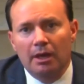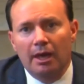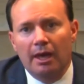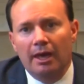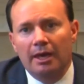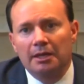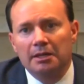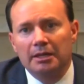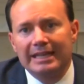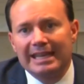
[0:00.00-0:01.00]
And
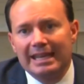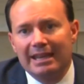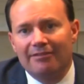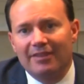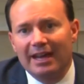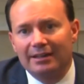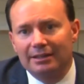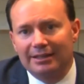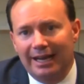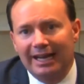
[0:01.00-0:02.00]
if that
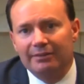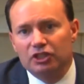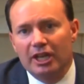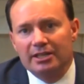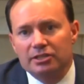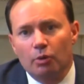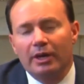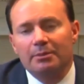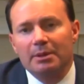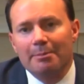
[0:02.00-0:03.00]
kind of change is going
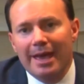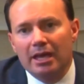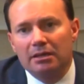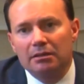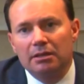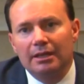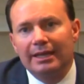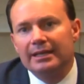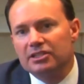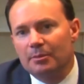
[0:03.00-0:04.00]
to be made,
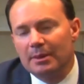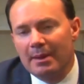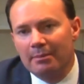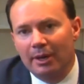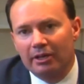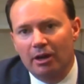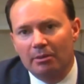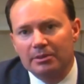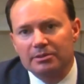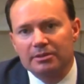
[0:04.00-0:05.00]
it needs to be made by
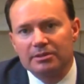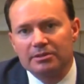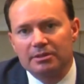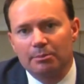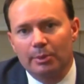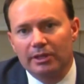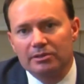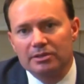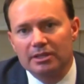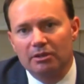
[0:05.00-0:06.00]
Congress. This is the
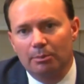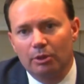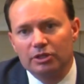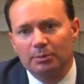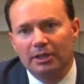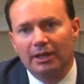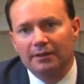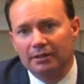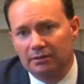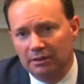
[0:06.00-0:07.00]
biggest single push
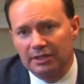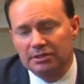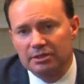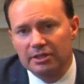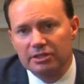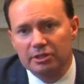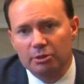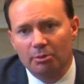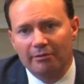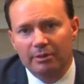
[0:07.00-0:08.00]
behind the legislation you
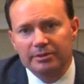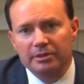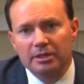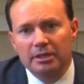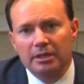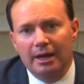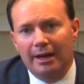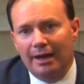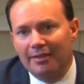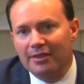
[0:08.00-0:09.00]
referenced.
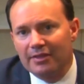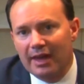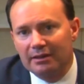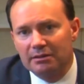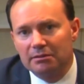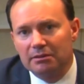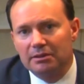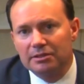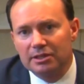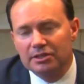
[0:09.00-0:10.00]
I, I think that
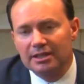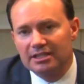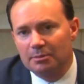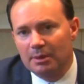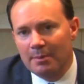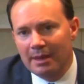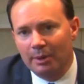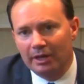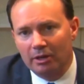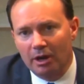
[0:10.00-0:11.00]
decision needs to be made
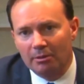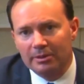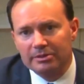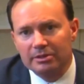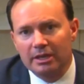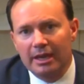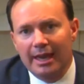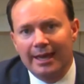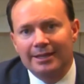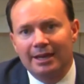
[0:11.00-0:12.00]
by Congress
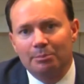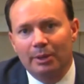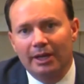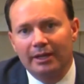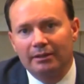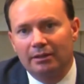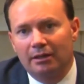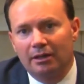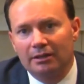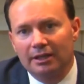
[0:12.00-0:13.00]
and not by
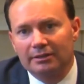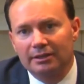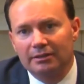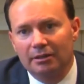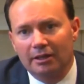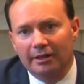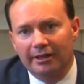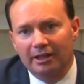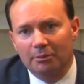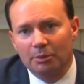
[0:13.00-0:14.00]
unelected,
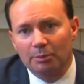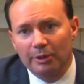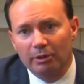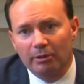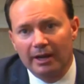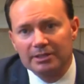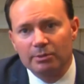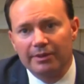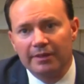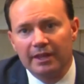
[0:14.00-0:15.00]
unaccountable bureaucrats
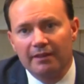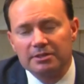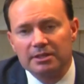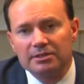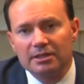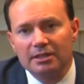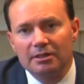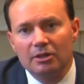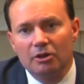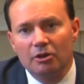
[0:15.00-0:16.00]
within the FCC
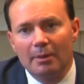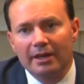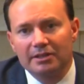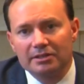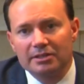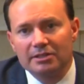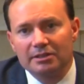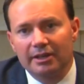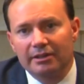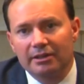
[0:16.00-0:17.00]
the, who make a
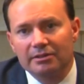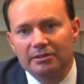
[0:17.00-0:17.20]
decision, decision like this. The decision